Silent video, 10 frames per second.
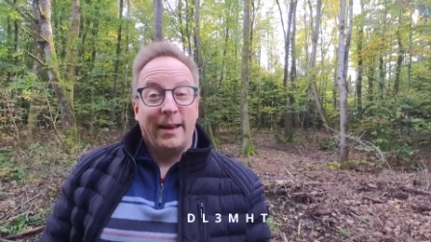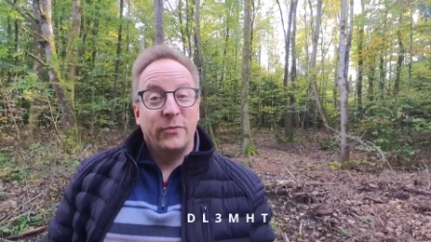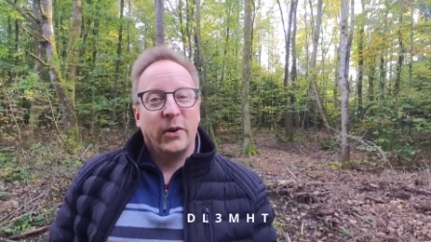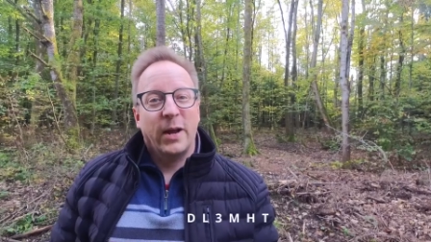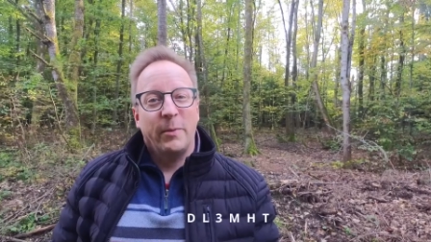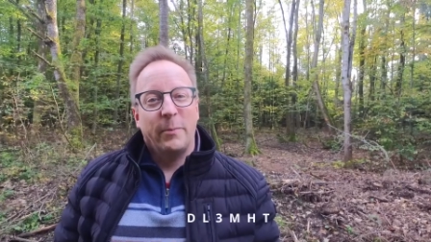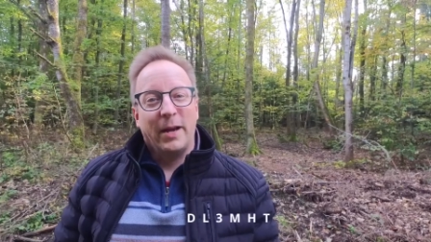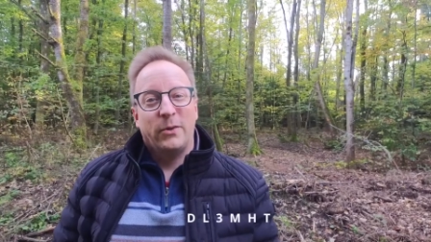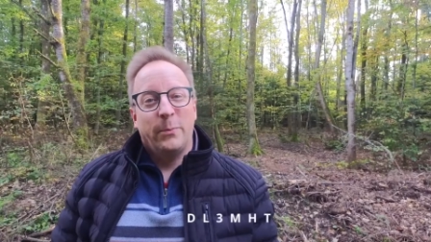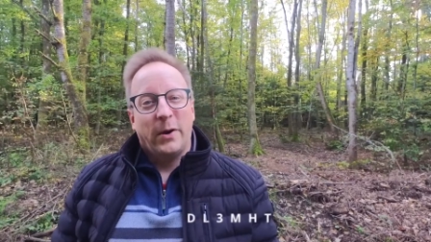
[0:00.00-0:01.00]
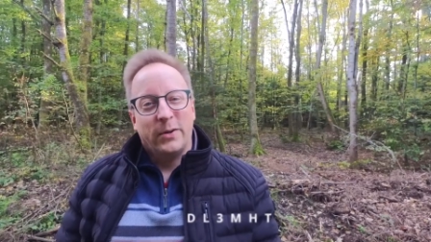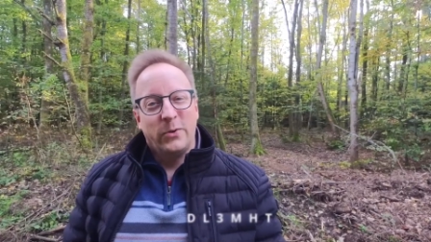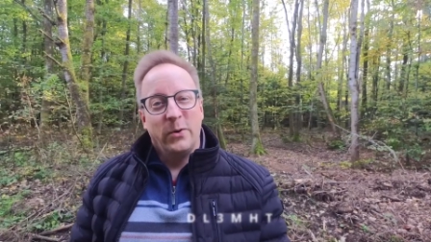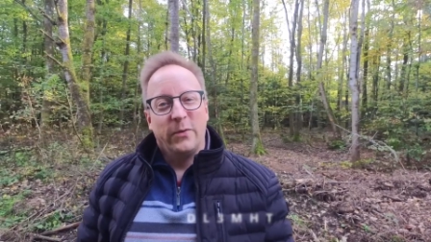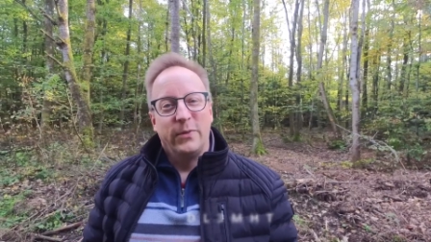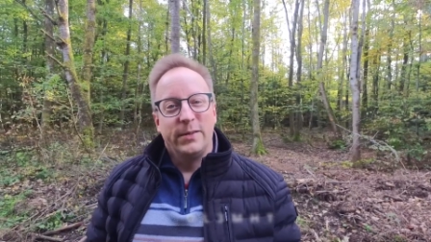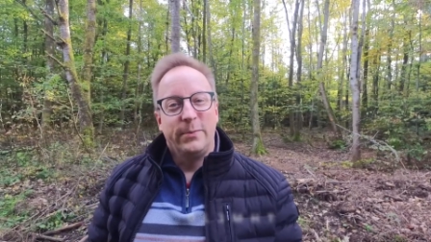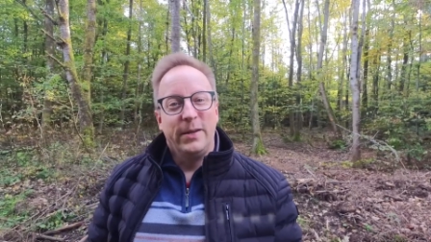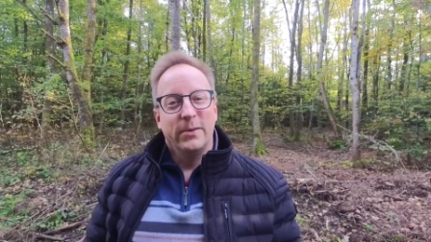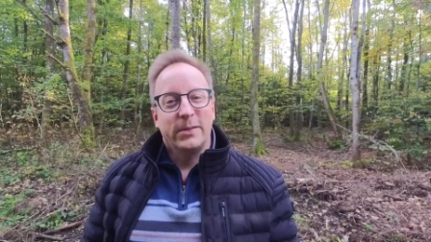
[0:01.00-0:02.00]
thanks for coming back to part 2 of this
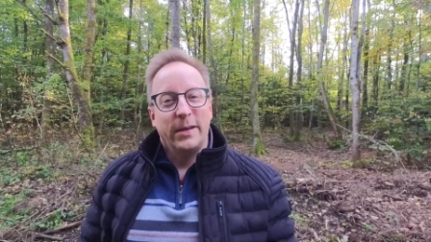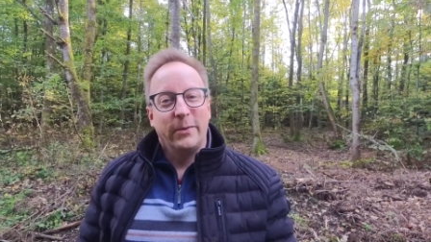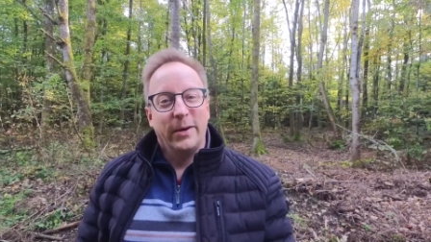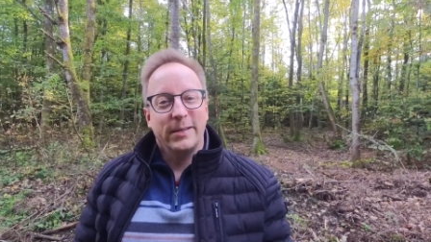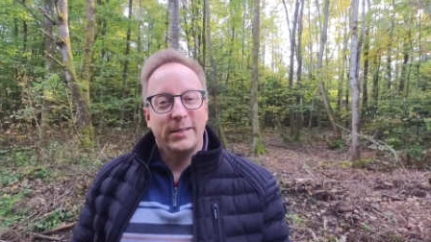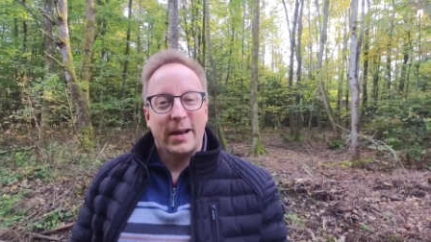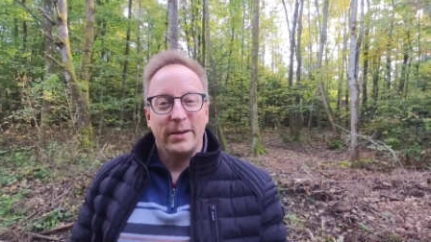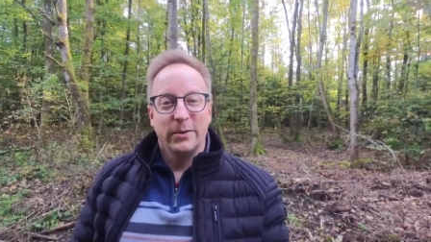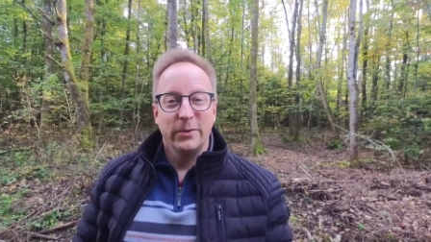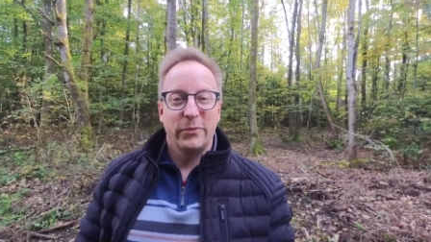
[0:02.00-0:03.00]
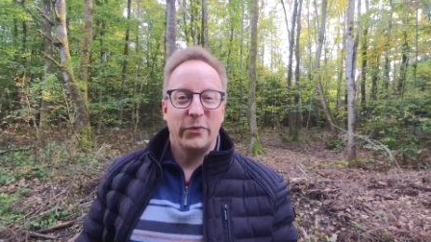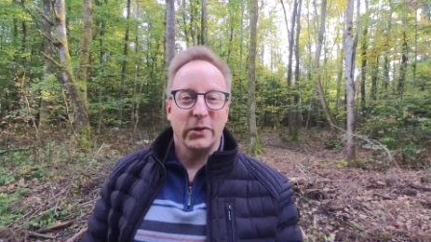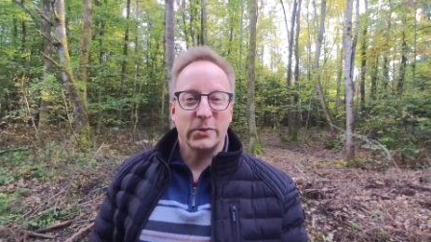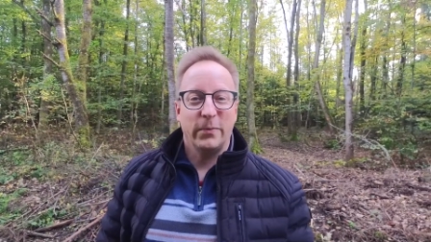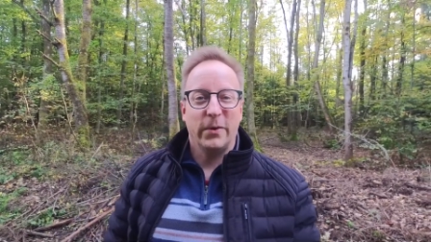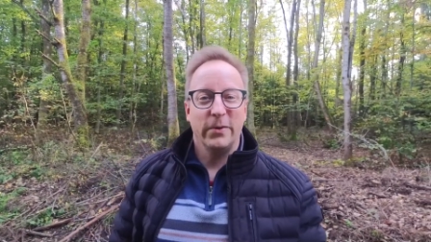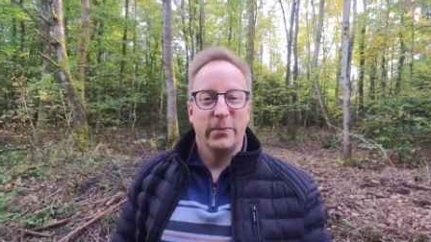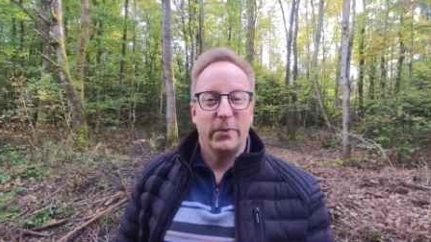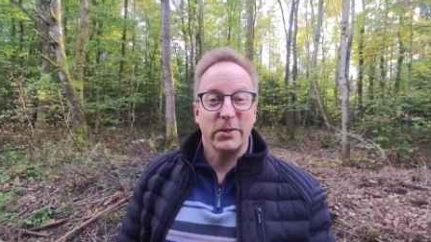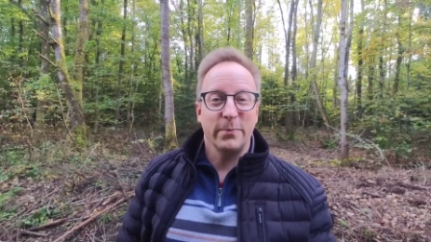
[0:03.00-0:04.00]
video series. I know the first
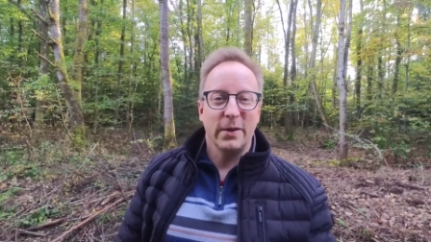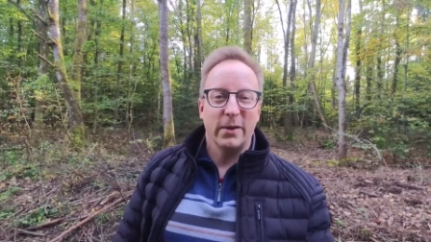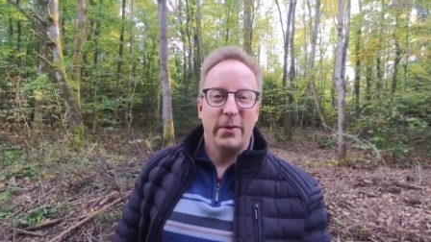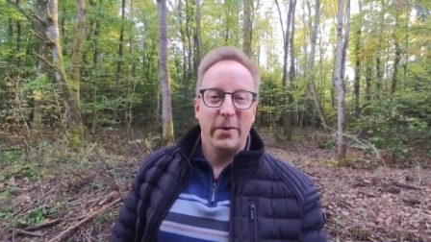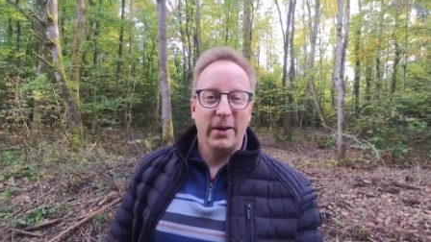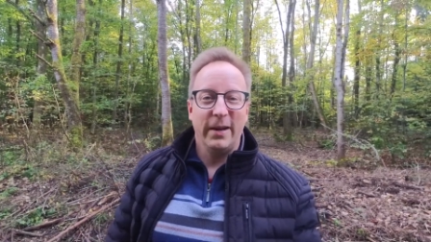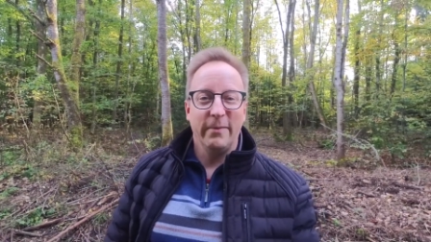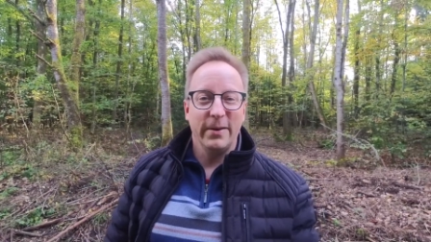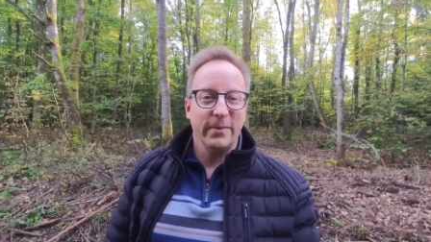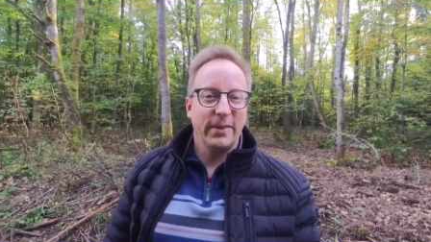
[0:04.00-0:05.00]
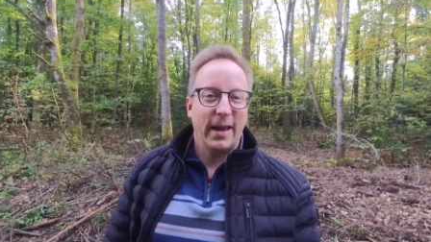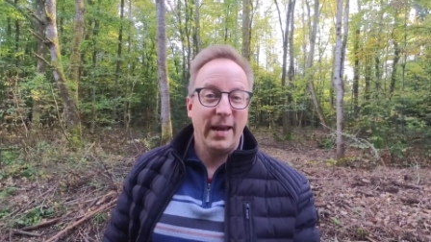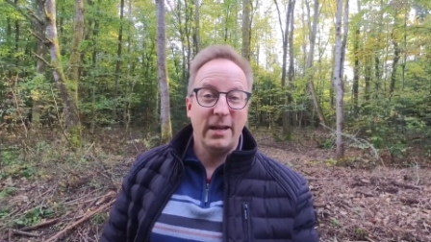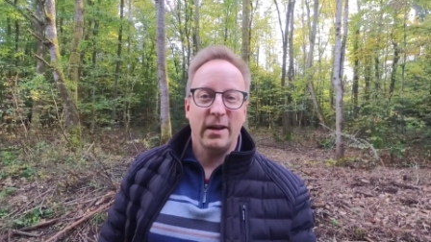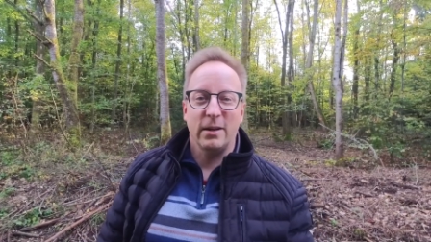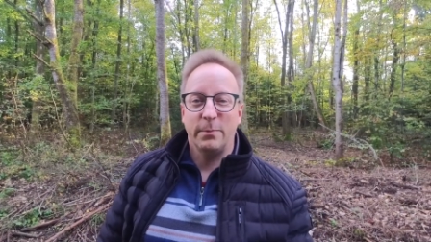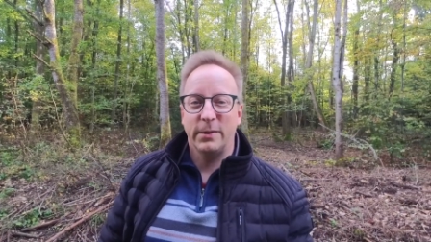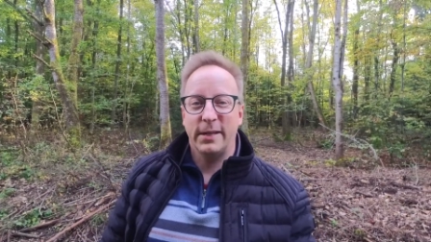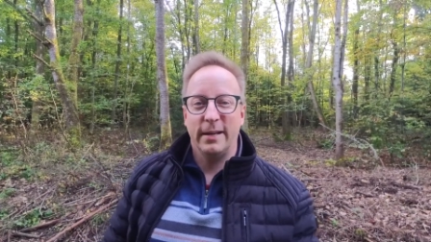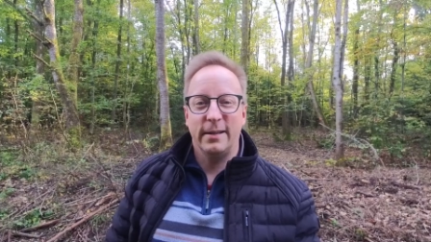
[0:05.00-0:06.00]
one was a bit long, even with
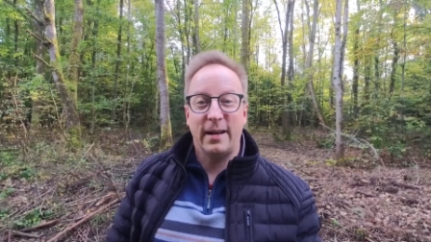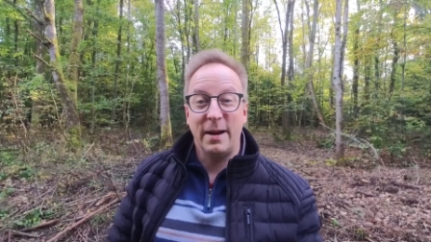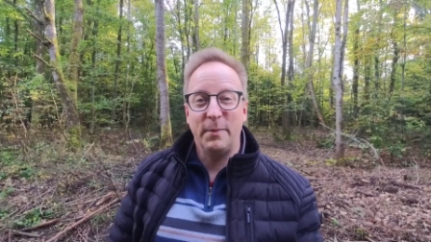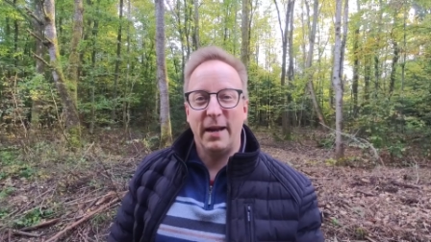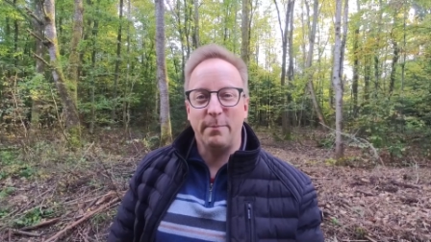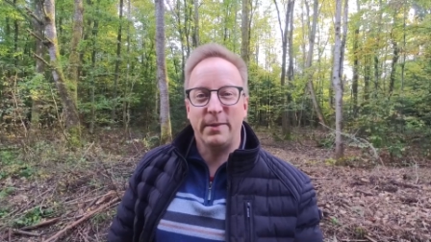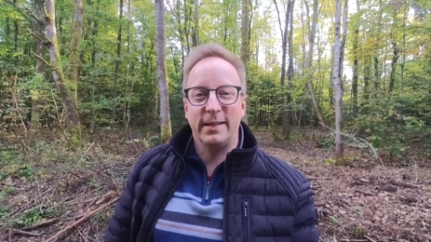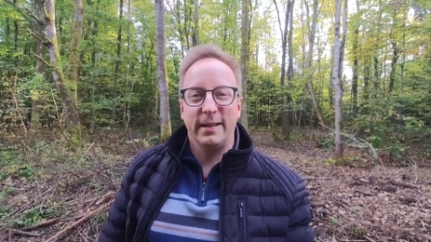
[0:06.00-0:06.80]
800% time lapse.